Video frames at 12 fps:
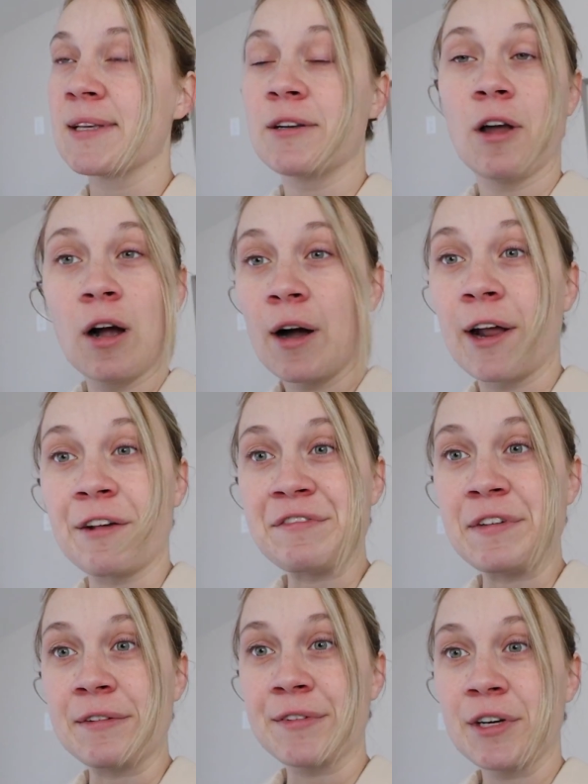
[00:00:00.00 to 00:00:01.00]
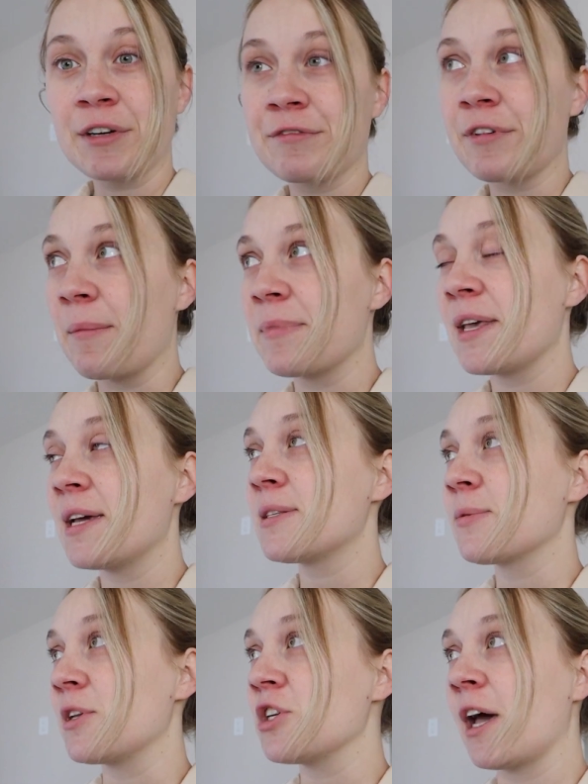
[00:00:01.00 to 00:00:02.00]
not caught a fever from this,
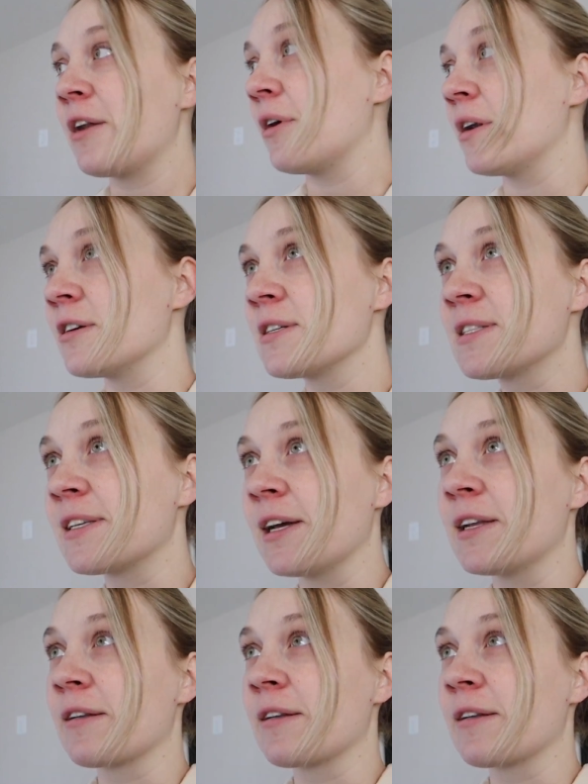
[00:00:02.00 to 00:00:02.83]
which I don't understand.